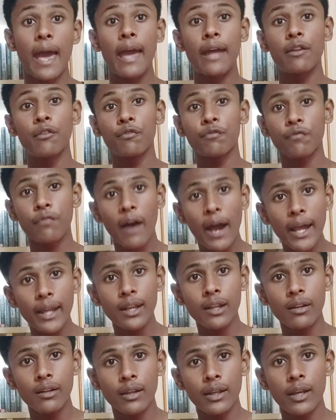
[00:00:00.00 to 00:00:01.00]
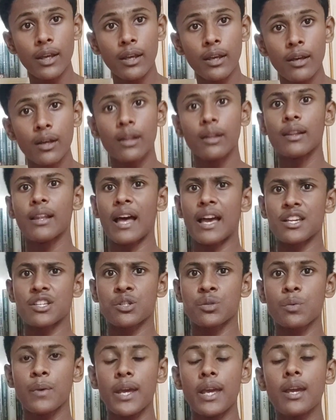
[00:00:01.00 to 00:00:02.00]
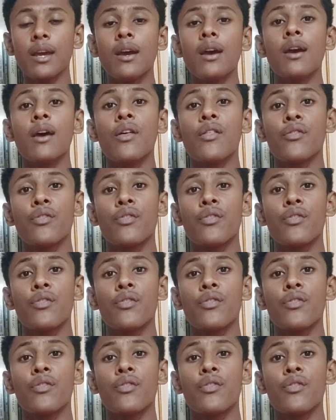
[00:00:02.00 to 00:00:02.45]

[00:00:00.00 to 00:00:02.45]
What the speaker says: And finally, last week,